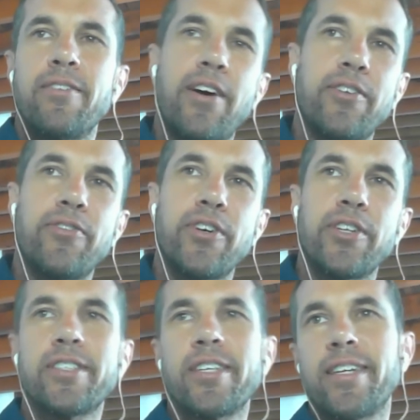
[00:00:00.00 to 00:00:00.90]
founder
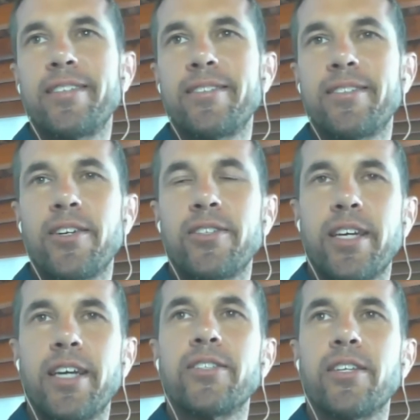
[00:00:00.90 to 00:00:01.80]
first and then turned
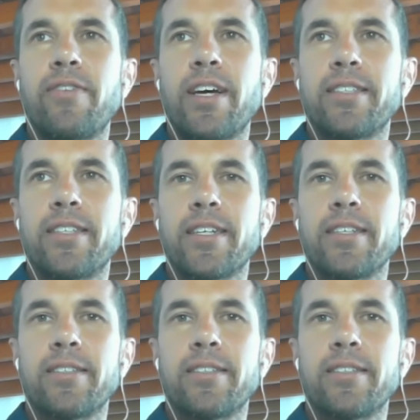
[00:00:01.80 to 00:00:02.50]
to angel investing